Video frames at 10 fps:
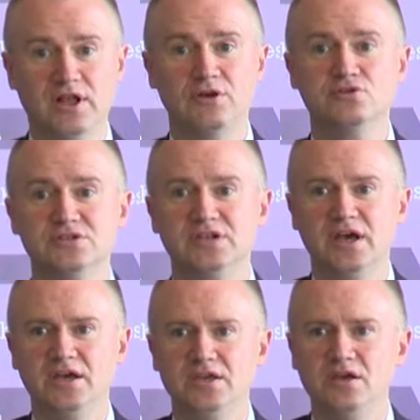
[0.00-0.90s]
I would
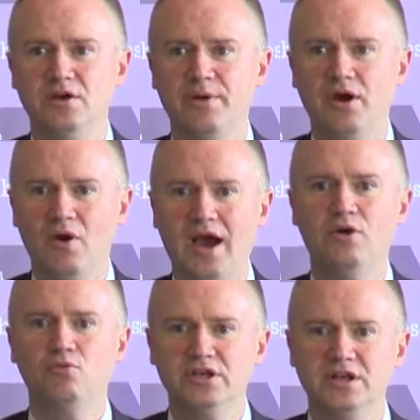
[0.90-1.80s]
say, about how
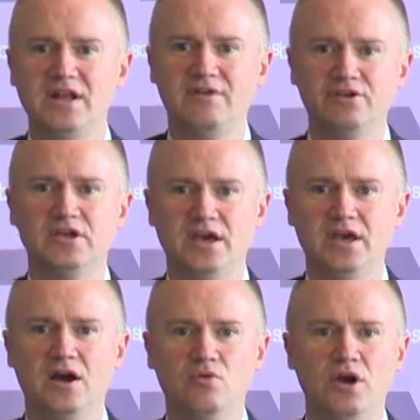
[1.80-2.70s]
we're going to navigate
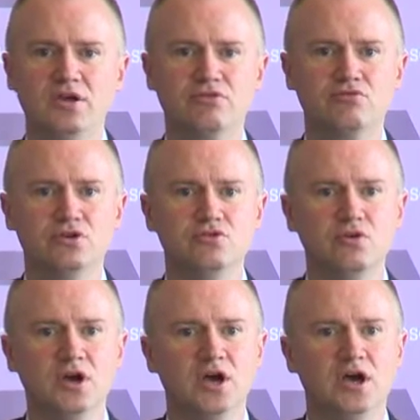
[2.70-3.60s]
our way through